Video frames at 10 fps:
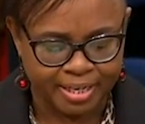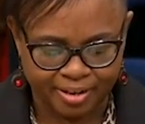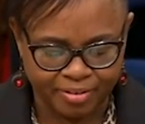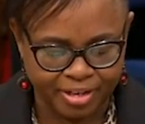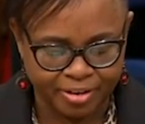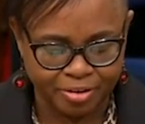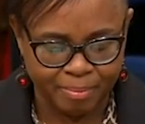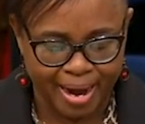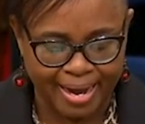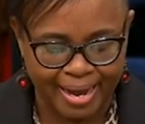Given
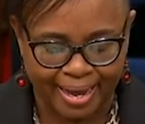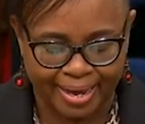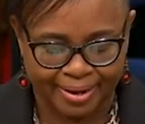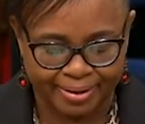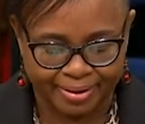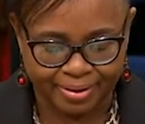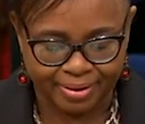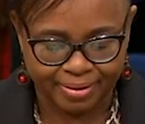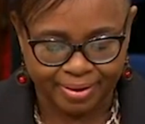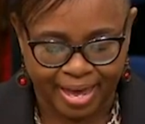under my hand,
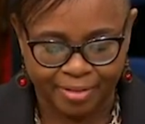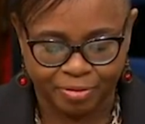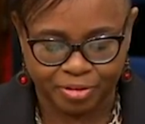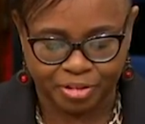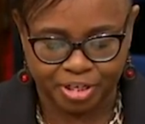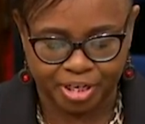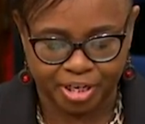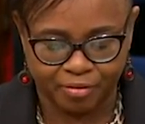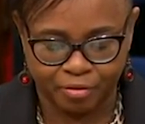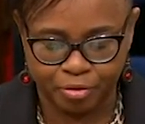at the
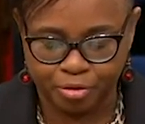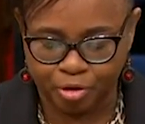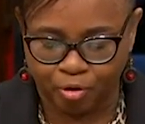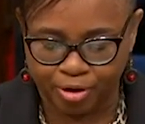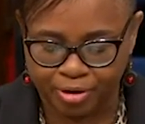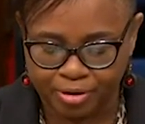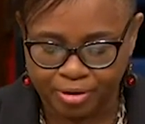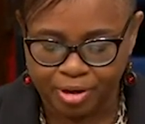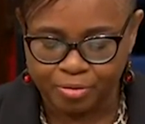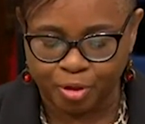city of New York,
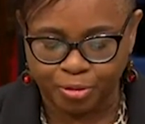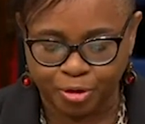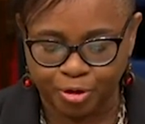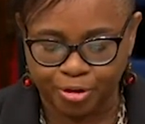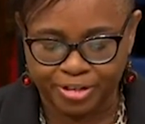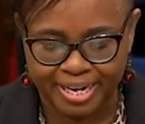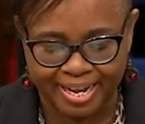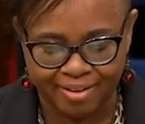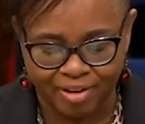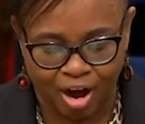the third
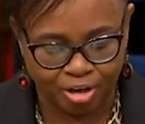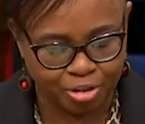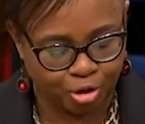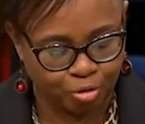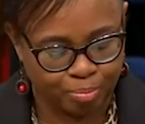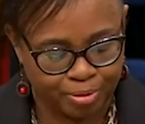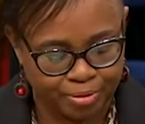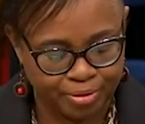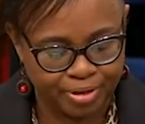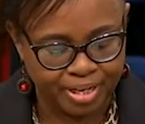day of
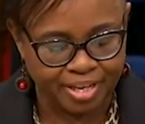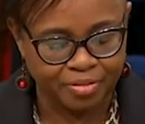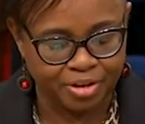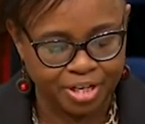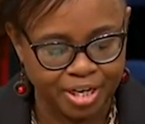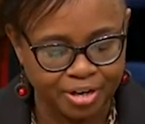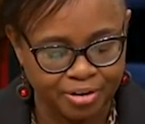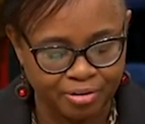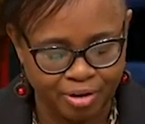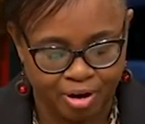October, in the
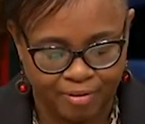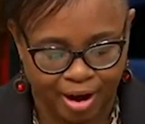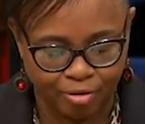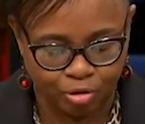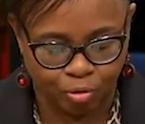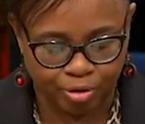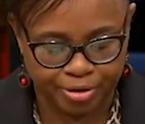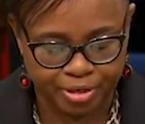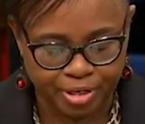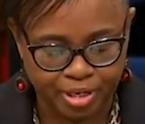year of our
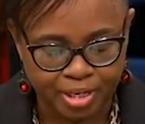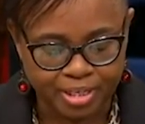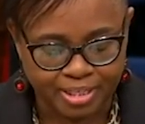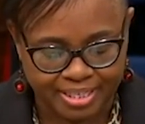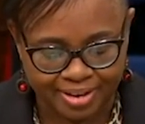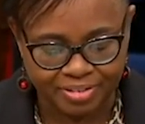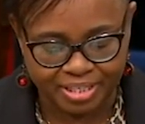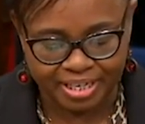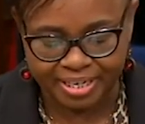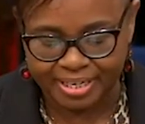Lord,
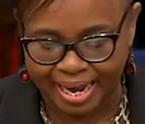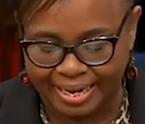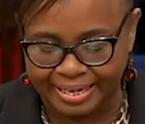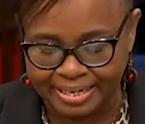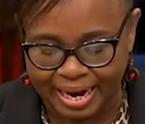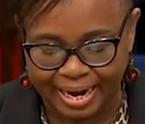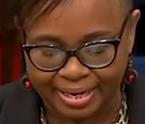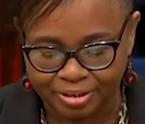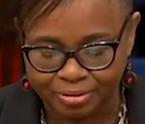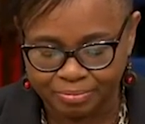
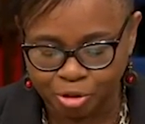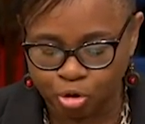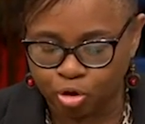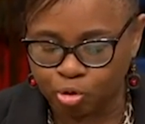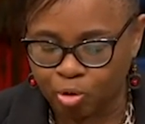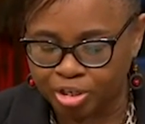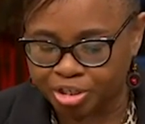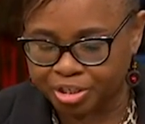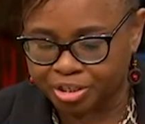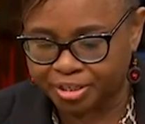1789, George
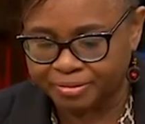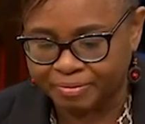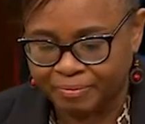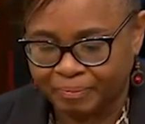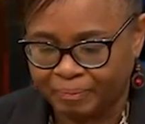Washington.